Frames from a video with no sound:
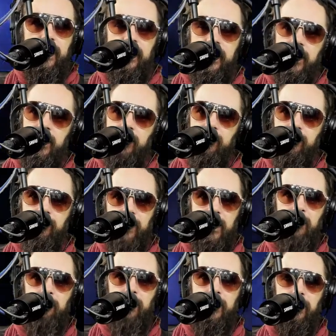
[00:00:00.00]
care of a
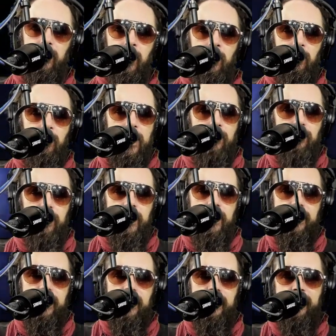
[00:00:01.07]
family, or whatever it
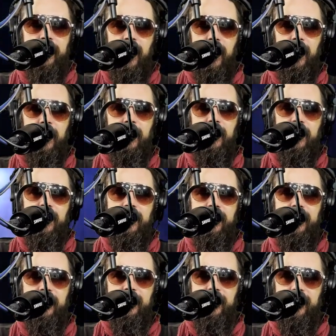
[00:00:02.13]
is. It's not
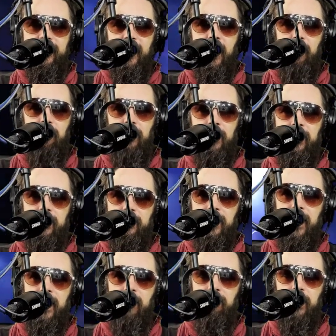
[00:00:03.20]
easy to stop and do
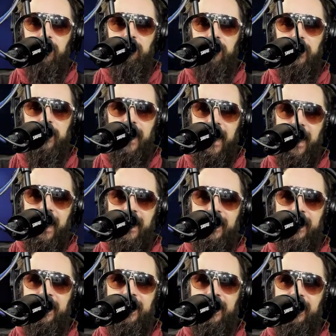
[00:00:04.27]
that, but if you
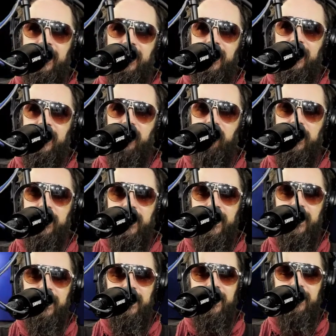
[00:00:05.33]
can
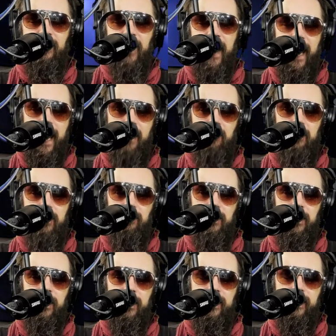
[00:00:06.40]
get into a habit of
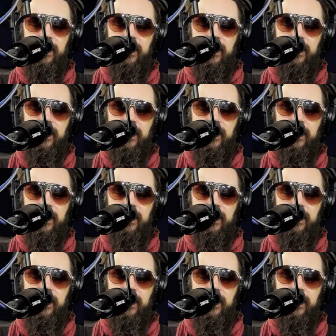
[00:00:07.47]
it, just